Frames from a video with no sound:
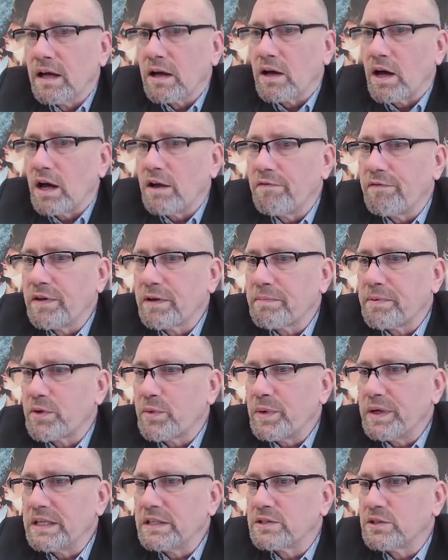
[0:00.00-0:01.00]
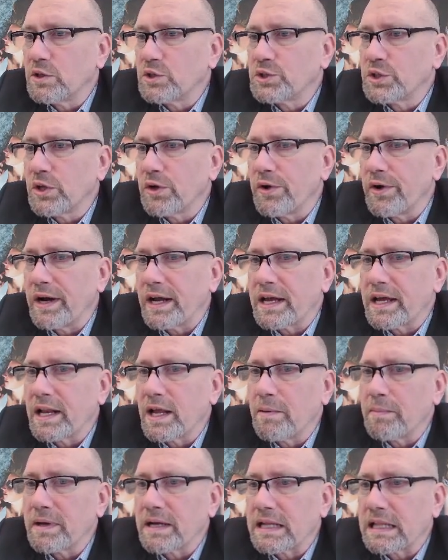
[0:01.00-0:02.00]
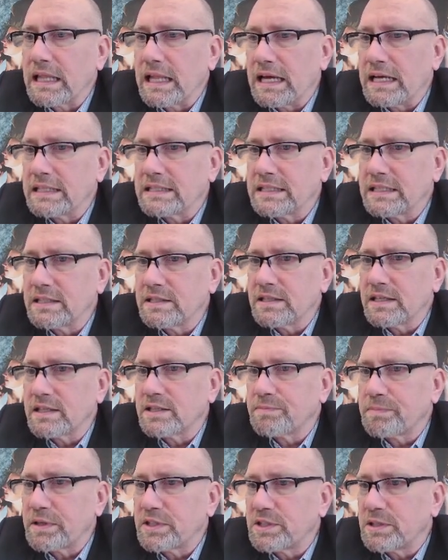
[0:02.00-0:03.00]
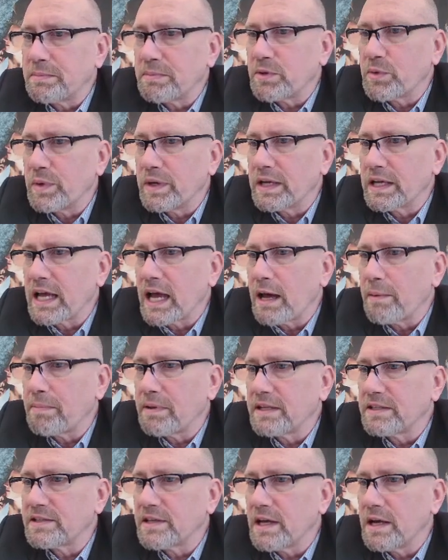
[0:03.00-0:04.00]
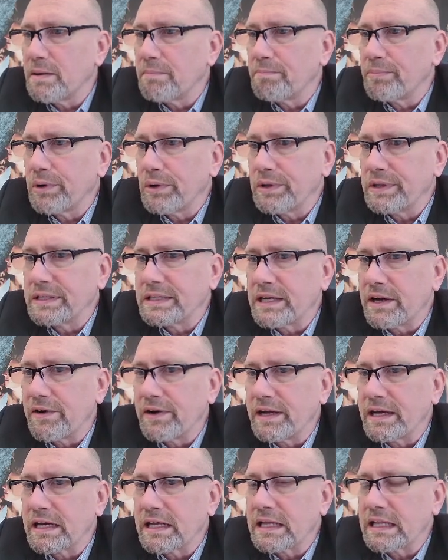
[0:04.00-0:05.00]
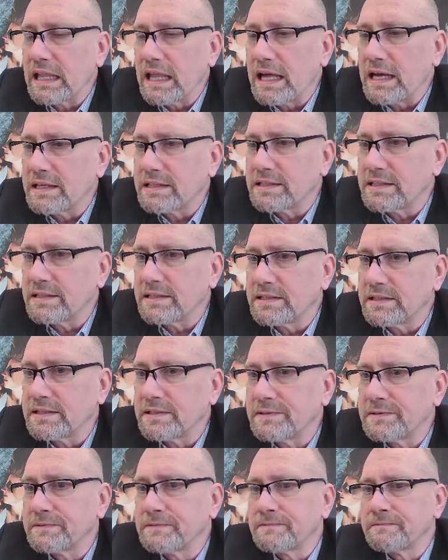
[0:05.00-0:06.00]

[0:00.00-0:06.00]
Conflict between social or economic classes, especially between capitalist and proletariat classes.